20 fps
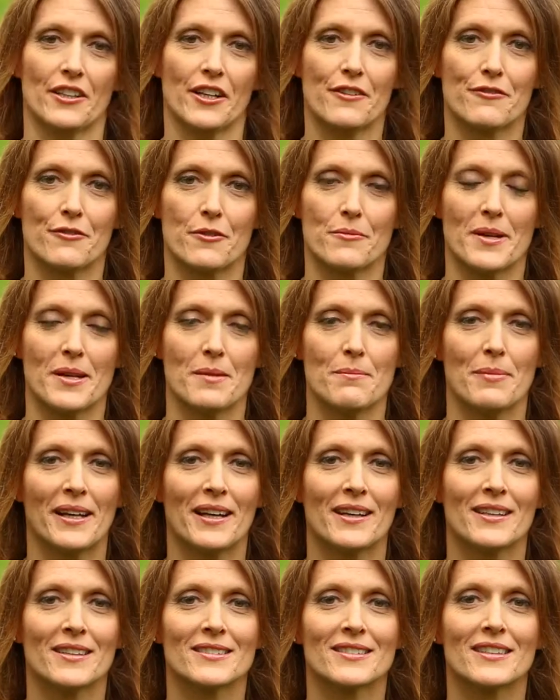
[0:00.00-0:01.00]
for me,
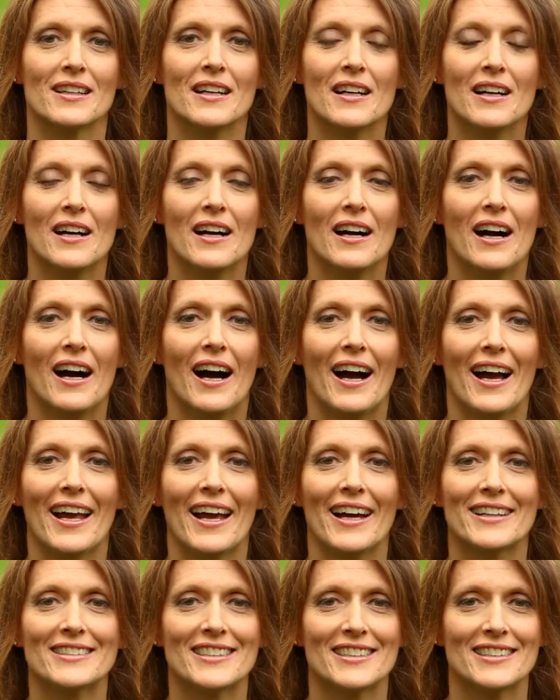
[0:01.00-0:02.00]
because I
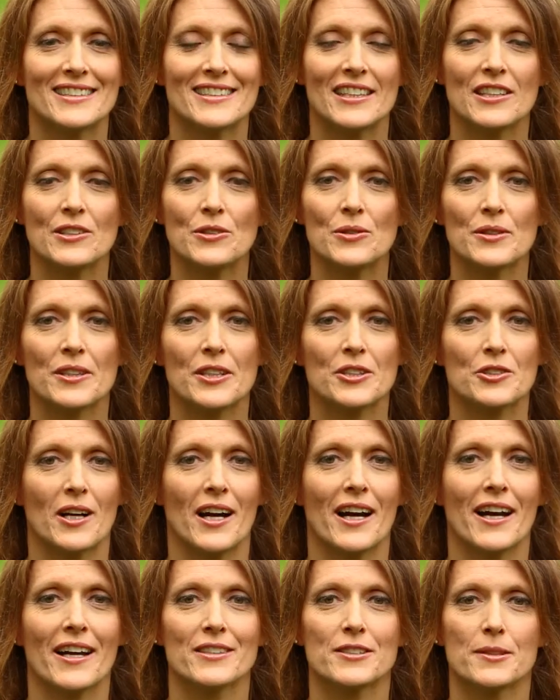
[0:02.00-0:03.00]
had continually
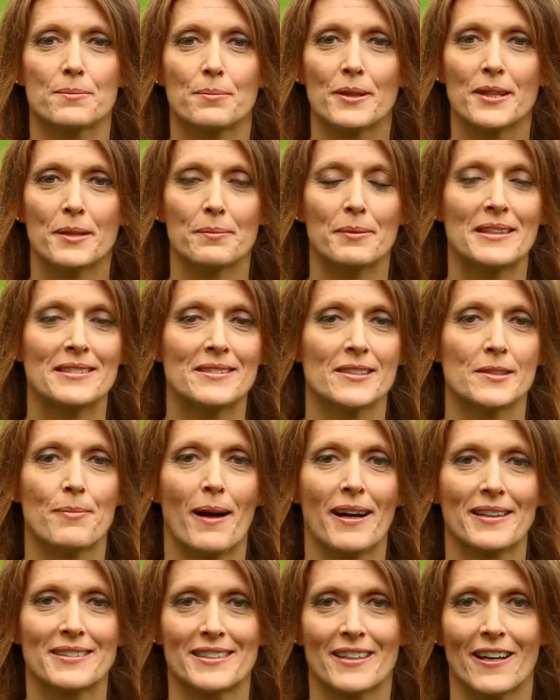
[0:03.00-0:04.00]
tried to put the pieces
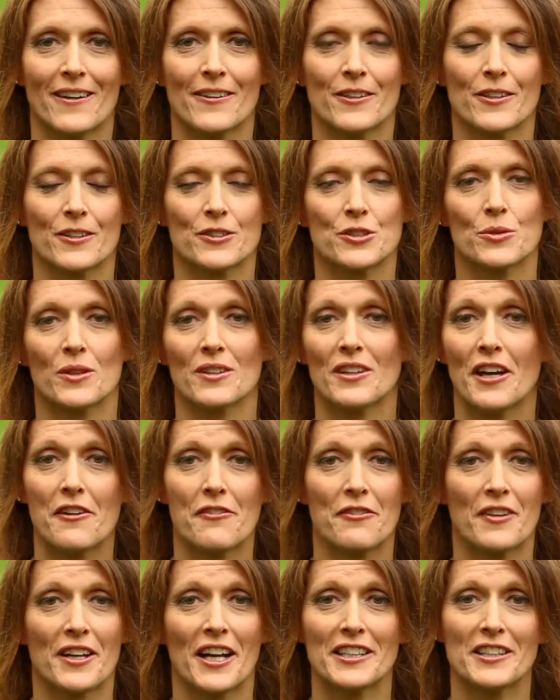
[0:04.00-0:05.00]
back together to a
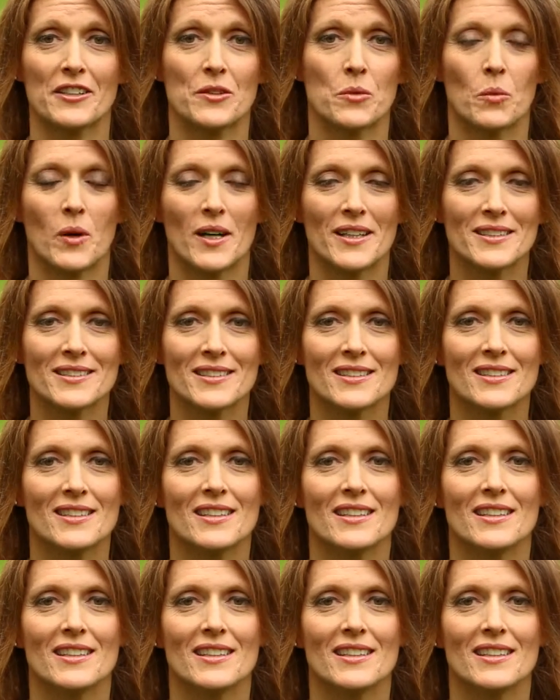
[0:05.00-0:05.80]
life that I didn't want,